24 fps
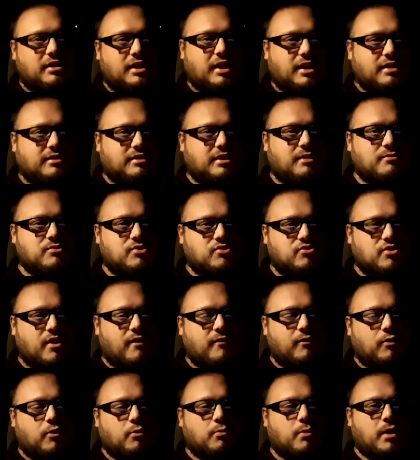Like I said, I'm just
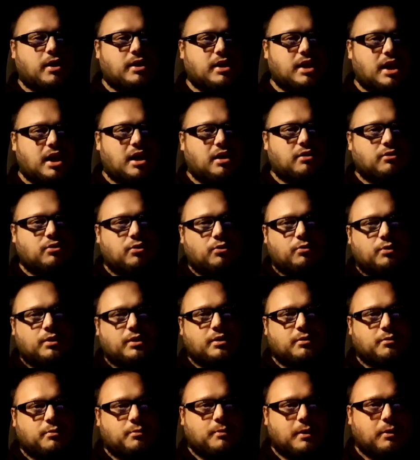driving home right now. Go be
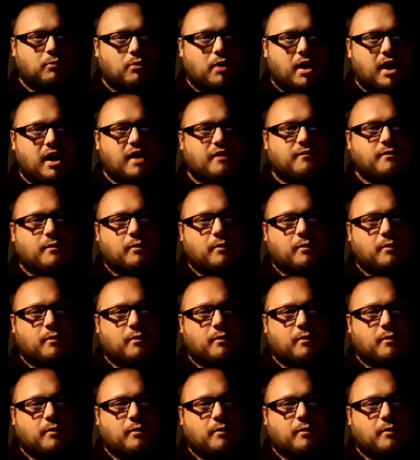with my wife.